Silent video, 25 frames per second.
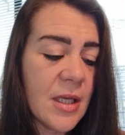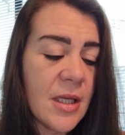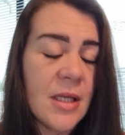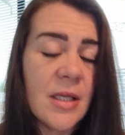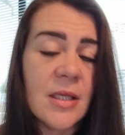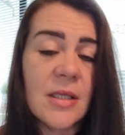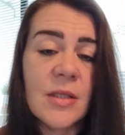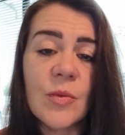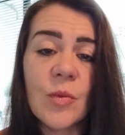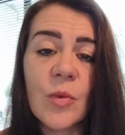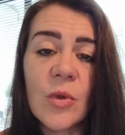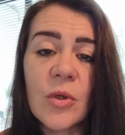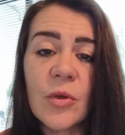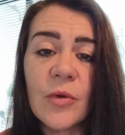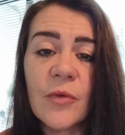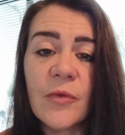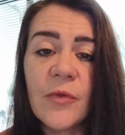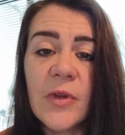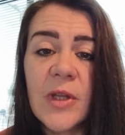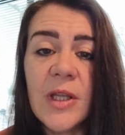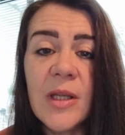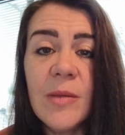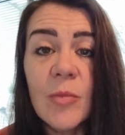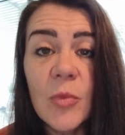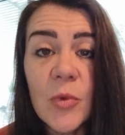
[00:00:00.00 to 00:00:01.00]
is one
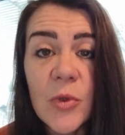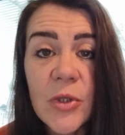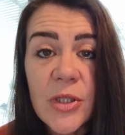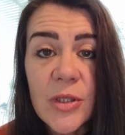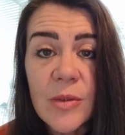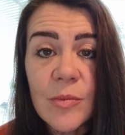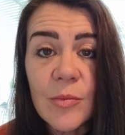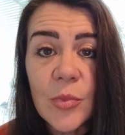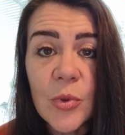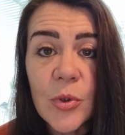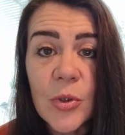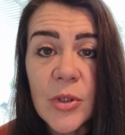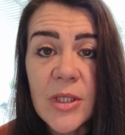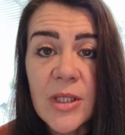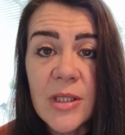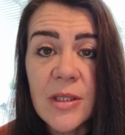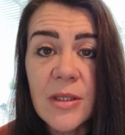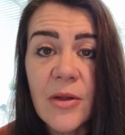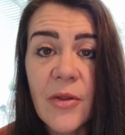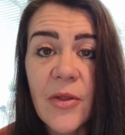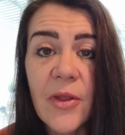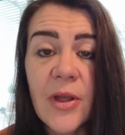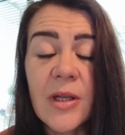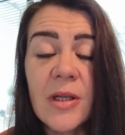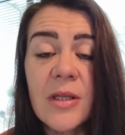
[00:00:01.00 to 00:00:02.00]
of the most
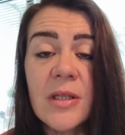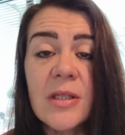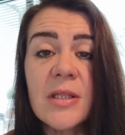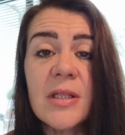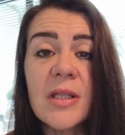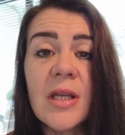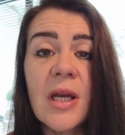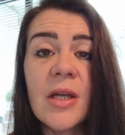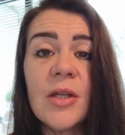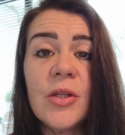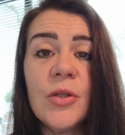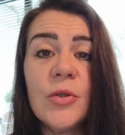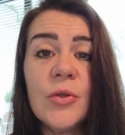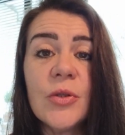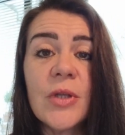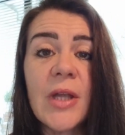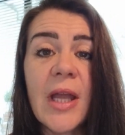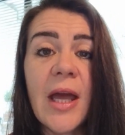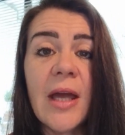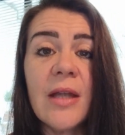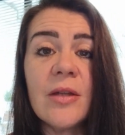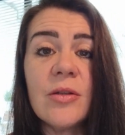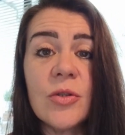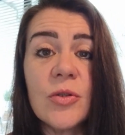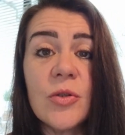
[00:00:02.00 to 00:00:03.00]
important things that you
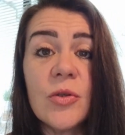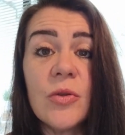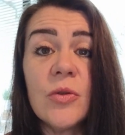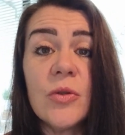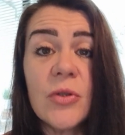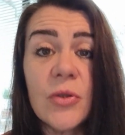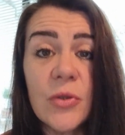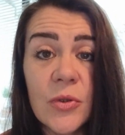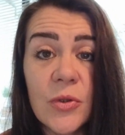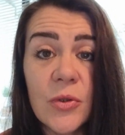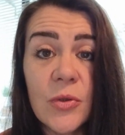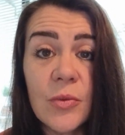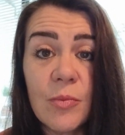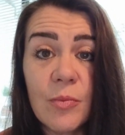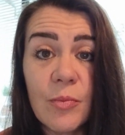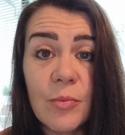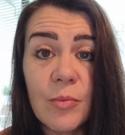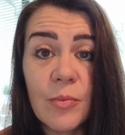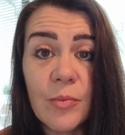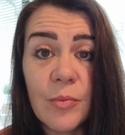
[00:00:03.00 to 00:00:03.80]
can do to